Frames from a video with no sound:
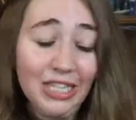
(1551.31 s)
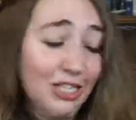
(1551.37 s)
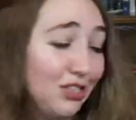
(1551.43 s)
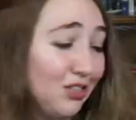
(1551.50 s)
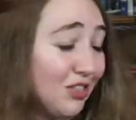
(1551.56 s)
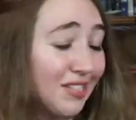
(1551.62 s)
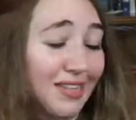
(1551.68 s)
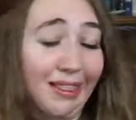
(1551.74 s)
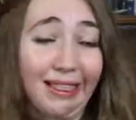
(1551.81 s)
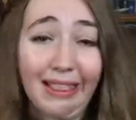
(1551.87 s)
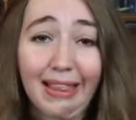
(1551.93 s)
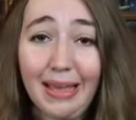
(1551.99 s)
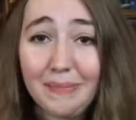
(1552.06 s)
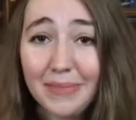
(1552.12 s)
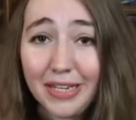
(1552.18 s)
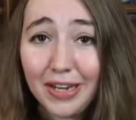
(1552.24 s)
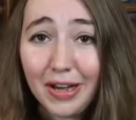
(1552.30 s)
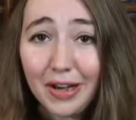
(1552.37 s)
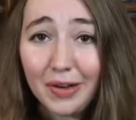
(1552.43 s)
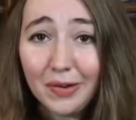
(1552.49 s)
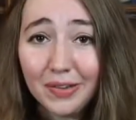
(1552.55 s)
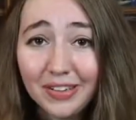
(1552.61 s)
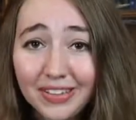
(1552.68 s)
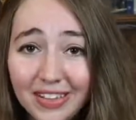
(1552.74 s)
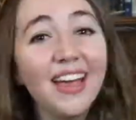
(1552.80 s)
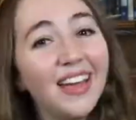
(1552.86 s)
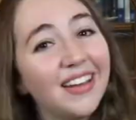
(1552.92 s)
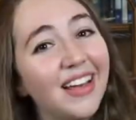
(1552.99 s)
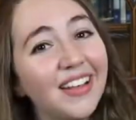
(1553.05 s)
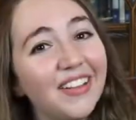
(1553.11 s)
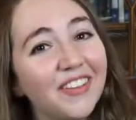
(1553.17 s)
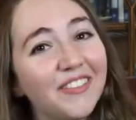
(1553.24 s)
just let me know, and
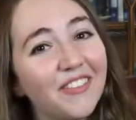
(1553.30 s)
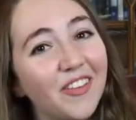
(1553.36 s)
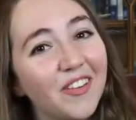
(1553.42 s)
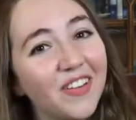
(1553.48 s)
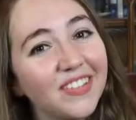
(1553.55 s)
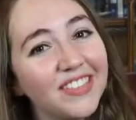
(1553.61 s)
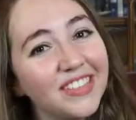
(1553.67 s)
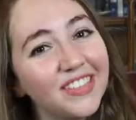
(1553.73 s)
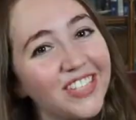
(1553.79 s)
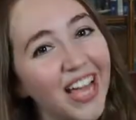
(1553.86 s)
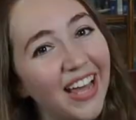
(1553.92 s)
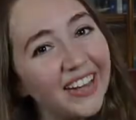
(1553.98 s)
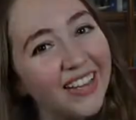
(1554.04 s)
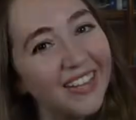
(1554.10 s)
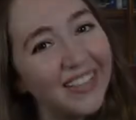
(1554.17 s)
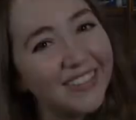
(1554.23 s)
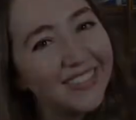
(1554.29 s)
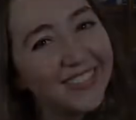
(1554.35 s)
I look forward to chatting.